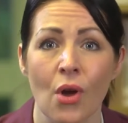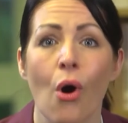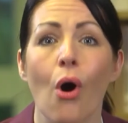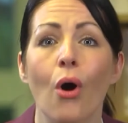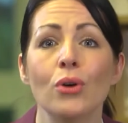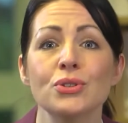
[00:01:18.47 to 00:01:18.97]

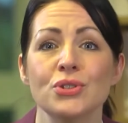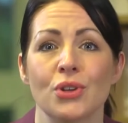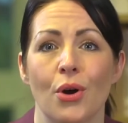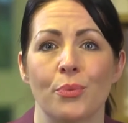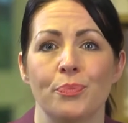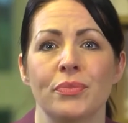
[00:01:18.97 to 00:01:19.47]

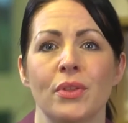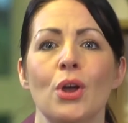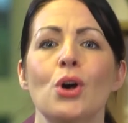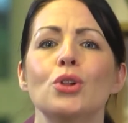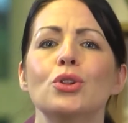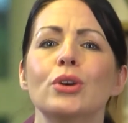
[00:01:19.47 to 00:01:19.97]
Also,
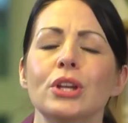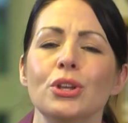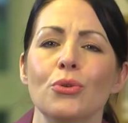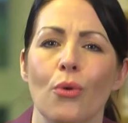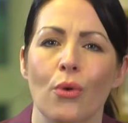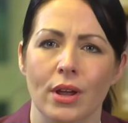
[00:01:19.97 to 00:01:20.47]
look at
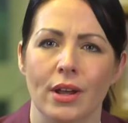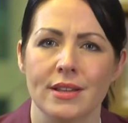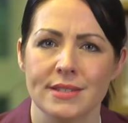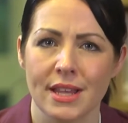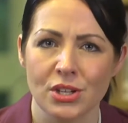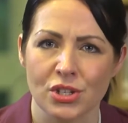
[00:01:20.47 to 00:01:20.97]
your
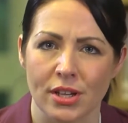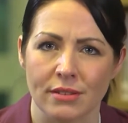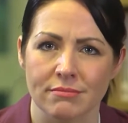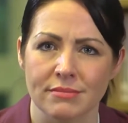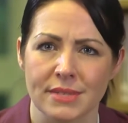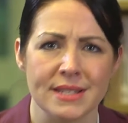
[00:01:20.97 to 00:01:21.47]

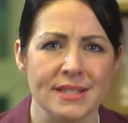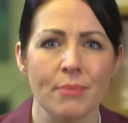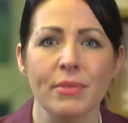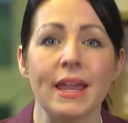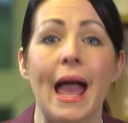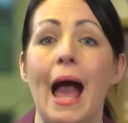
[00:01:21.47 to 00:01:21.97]
organization. Is
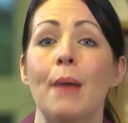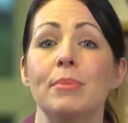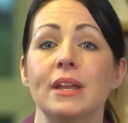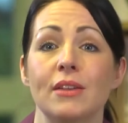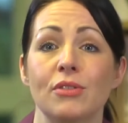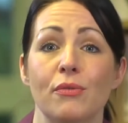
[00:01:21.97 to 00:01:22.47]
something
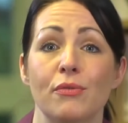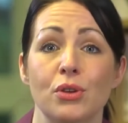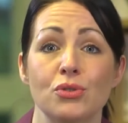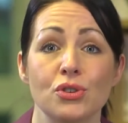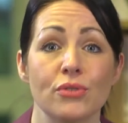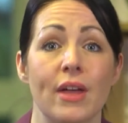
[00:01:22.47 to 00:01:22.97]
happening in the
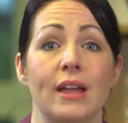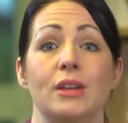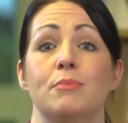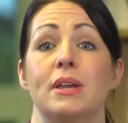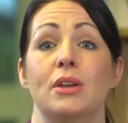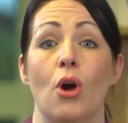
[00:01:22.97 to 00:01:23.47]
future that
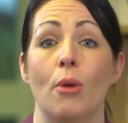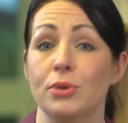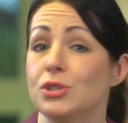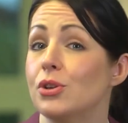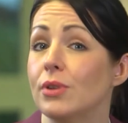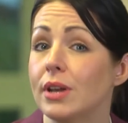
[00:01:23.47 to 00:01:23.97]
could be an
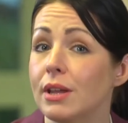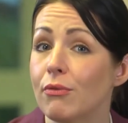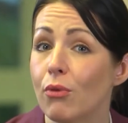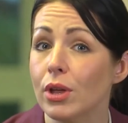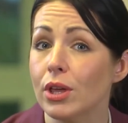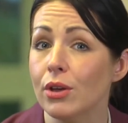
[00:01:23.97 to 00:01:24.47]
opportunity
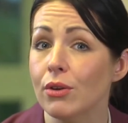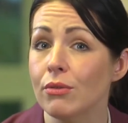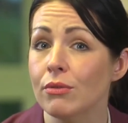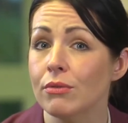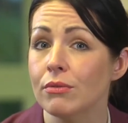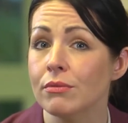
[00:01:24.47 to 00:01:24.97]
for you?
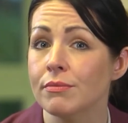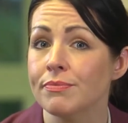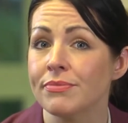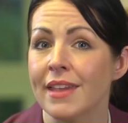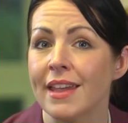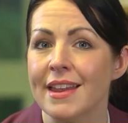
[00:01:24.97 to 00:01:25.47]

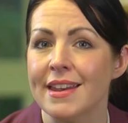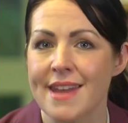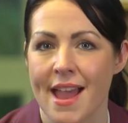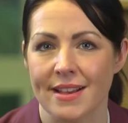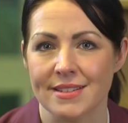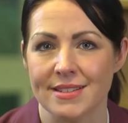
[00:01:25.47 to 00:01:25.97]

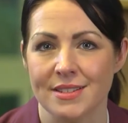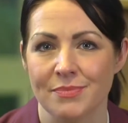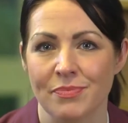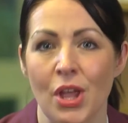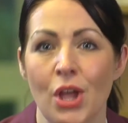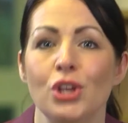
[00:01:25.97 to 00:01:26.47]
Next,
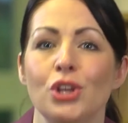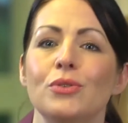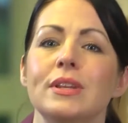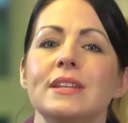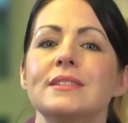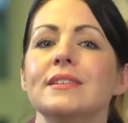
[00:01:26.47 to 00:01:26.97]
you
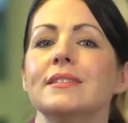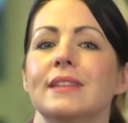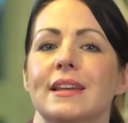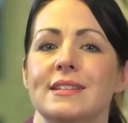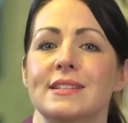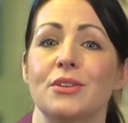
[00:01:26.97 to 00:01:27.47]
need to
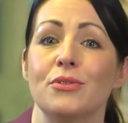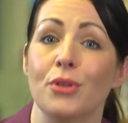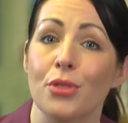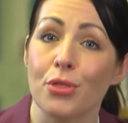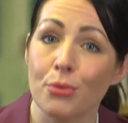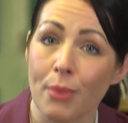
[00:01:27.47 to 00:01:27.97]
list
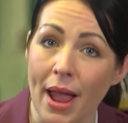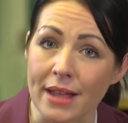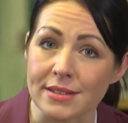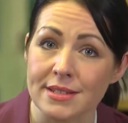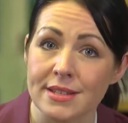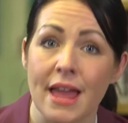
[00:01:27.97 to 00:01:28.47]
the
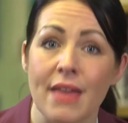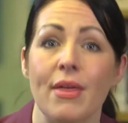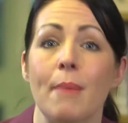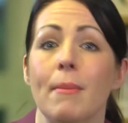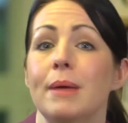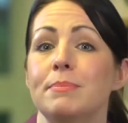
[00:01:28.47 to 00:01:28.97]
threats
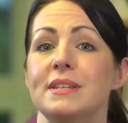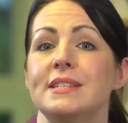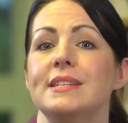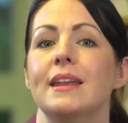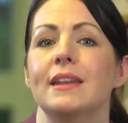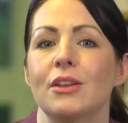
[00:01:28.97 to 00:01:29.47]
that might be
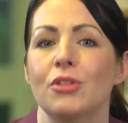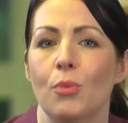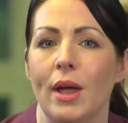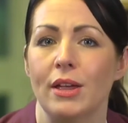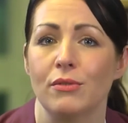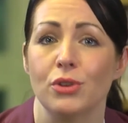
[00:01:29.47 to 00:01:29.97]
standing in the
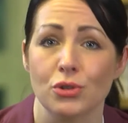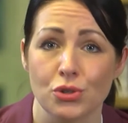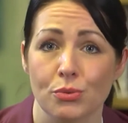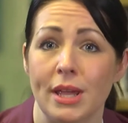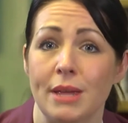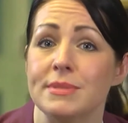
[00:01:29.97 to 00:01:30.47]
way of your
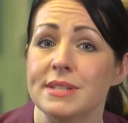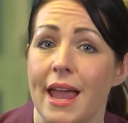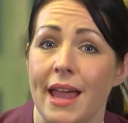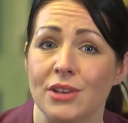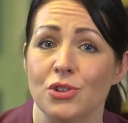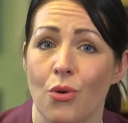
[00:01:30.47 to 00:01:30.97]
dreams
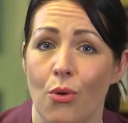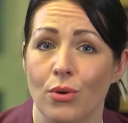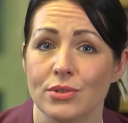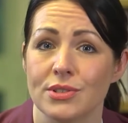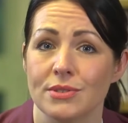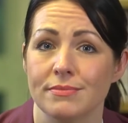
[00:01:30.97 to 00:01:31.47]
and
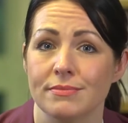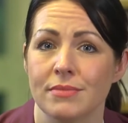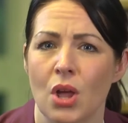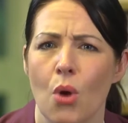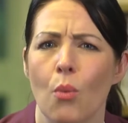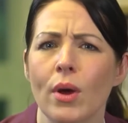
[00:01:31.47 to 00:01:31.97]
goals.
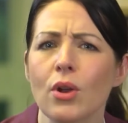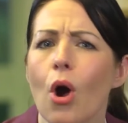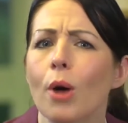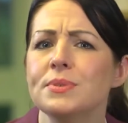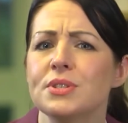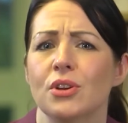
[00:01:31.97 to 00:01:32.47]
What
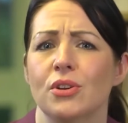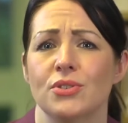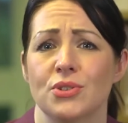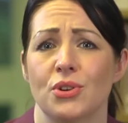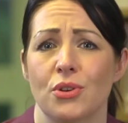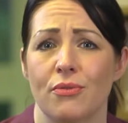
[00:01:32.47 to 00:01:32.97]

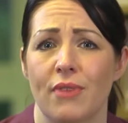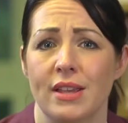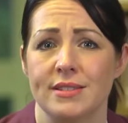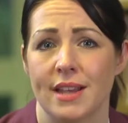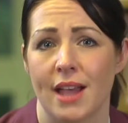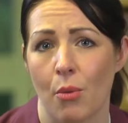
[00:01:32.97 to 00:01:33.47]
obstacles are you
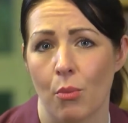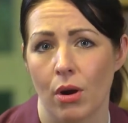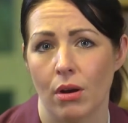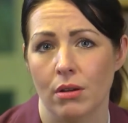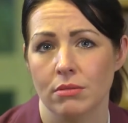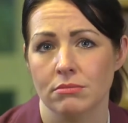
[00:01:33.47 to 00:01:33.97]
facing at
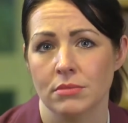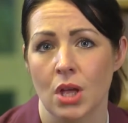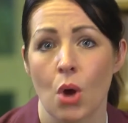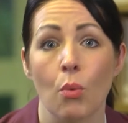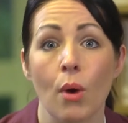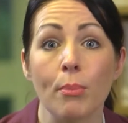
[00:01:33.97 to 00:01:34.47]
work?
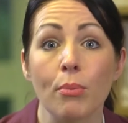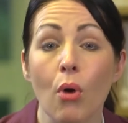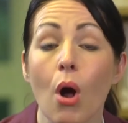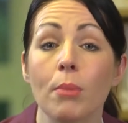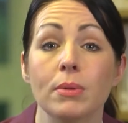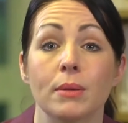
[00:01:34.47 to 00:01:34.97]
What
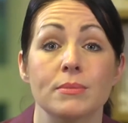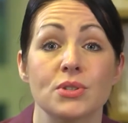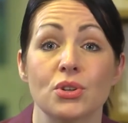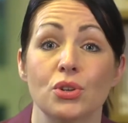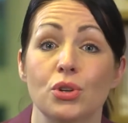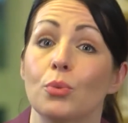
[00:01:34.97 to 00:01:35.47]
problems
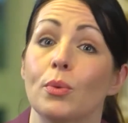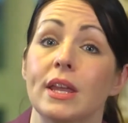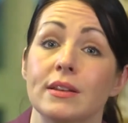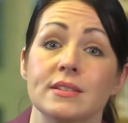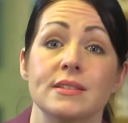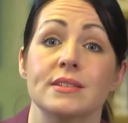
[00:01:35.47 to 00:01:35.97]
could your
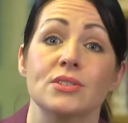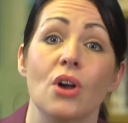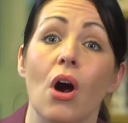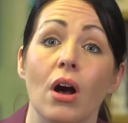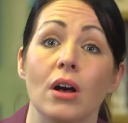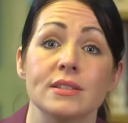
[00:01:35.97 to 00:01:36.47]
weaknesses
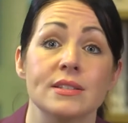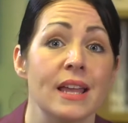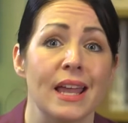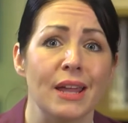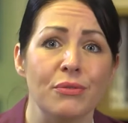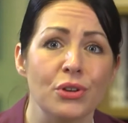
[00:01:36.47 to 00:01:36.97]
cause
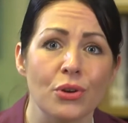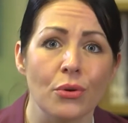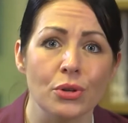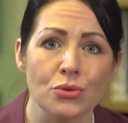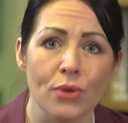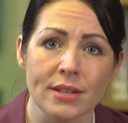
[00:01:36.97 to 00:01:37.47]
if you
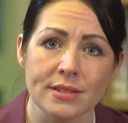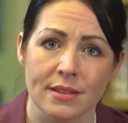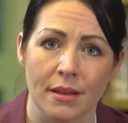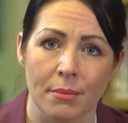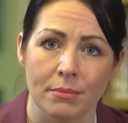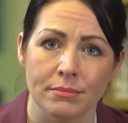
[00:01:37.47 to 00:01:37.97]
don't address
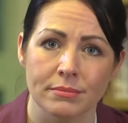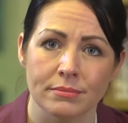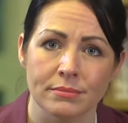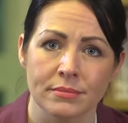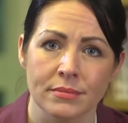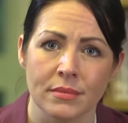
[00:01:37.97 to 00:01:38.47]
them?
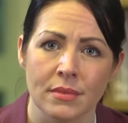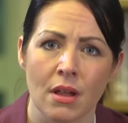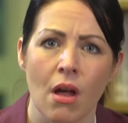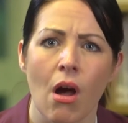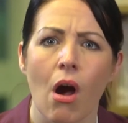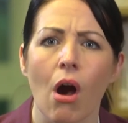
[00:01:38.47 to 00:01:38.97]

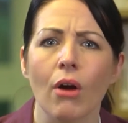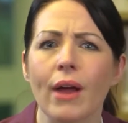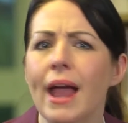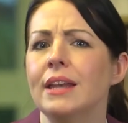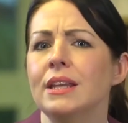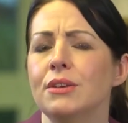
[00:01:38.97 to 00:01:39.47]
Are
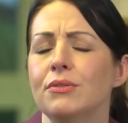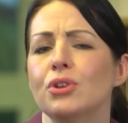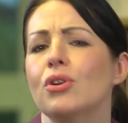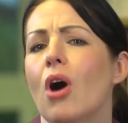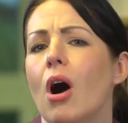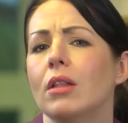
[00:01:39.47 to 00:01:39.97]
any of
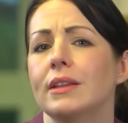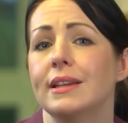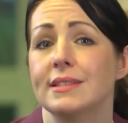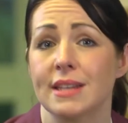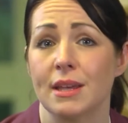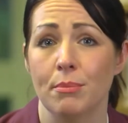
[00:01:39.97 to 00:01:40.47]
your
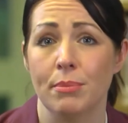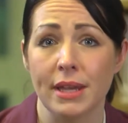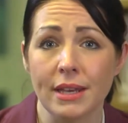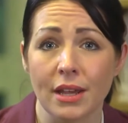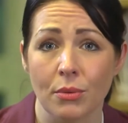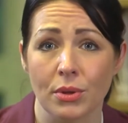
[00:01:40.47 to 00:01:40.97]
colleagues
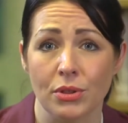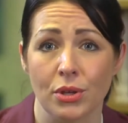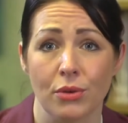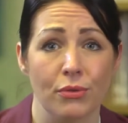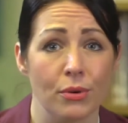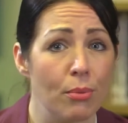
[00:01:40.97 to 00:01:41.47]
competing with
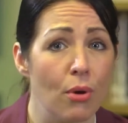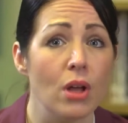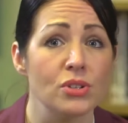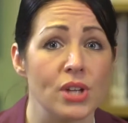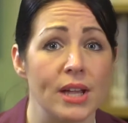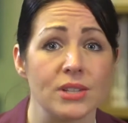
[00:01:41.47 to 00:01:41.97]
you for
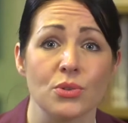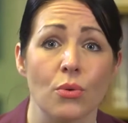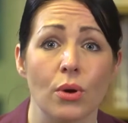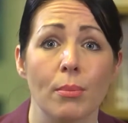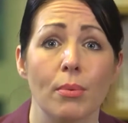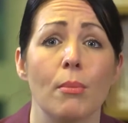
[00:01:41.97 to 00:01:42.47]
projects
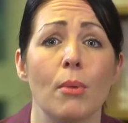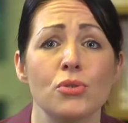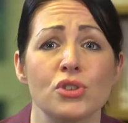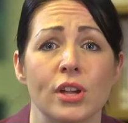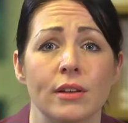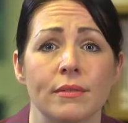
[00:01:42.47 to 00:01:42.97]
or a
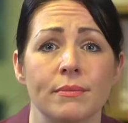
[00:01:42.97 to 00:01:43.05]
promotion?